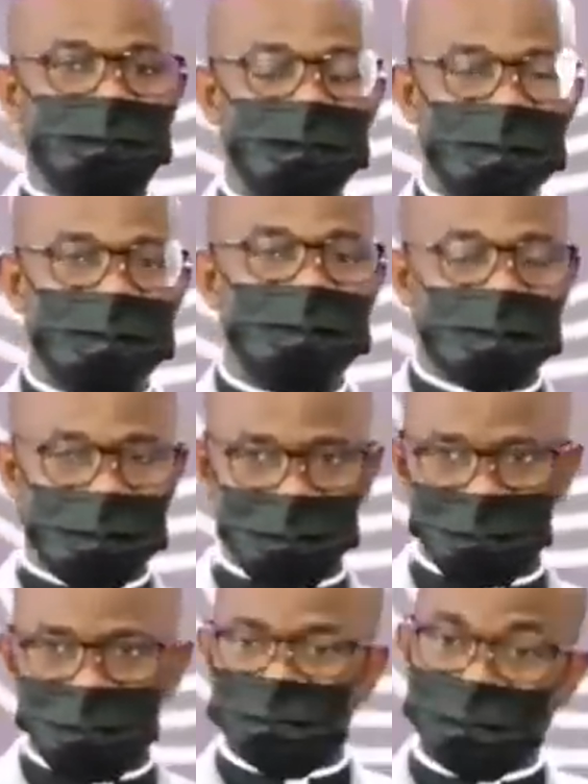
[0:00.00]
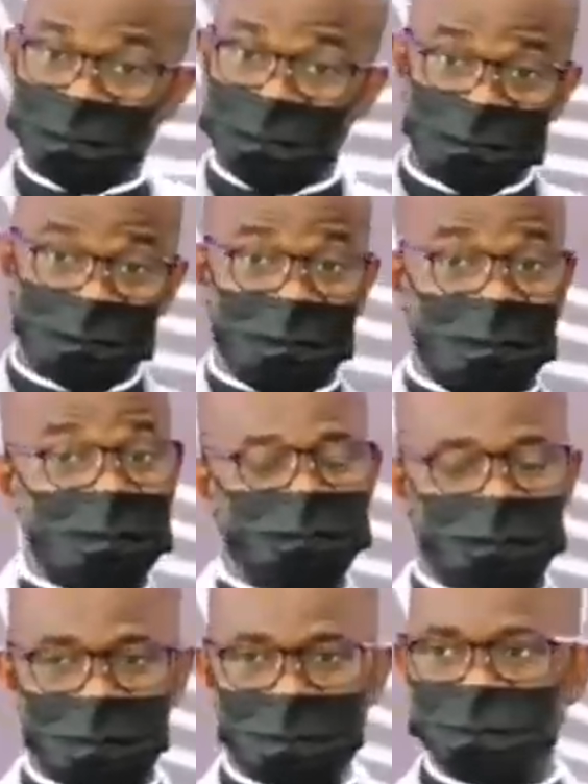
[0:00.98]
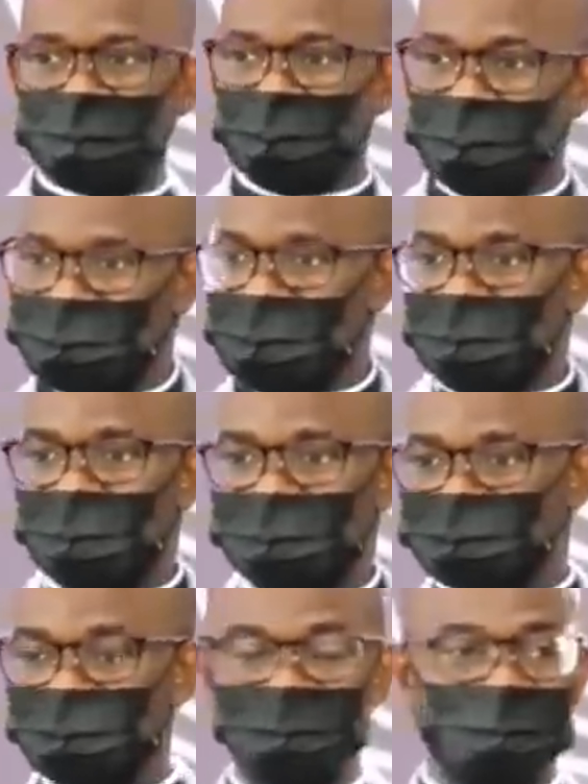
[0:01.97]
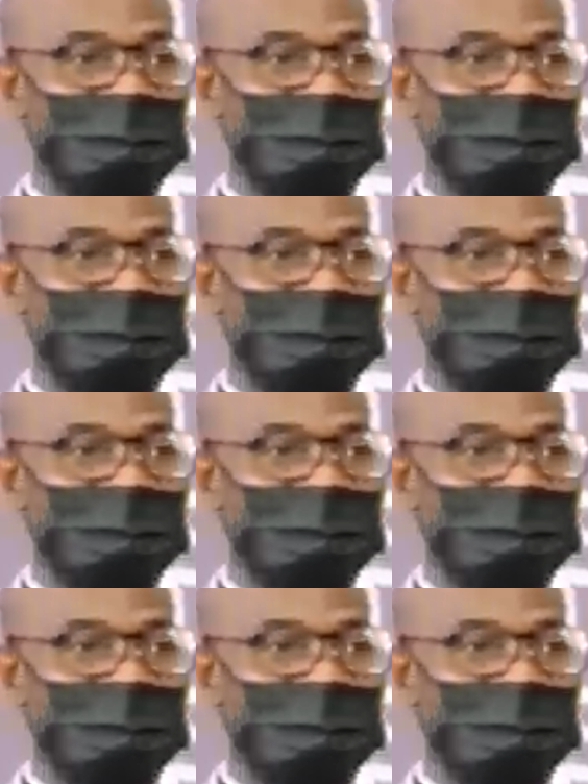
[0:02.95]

men need, but it doesn't end there. Women also need